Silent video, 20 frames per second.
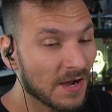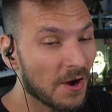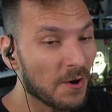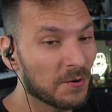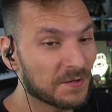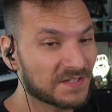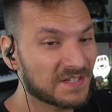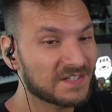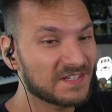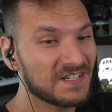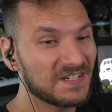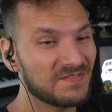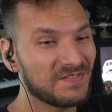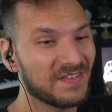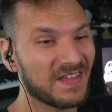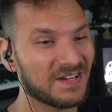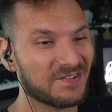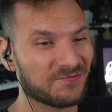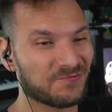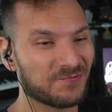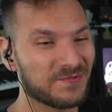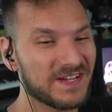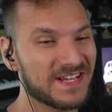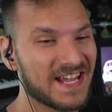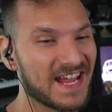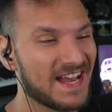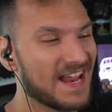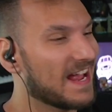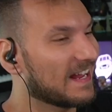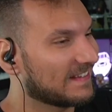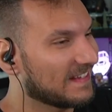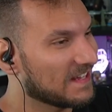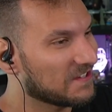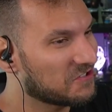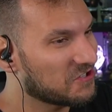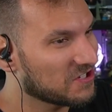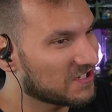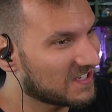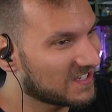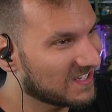Oh, it doesn't even, like, reconnect. It
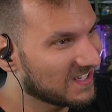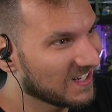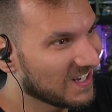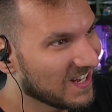just...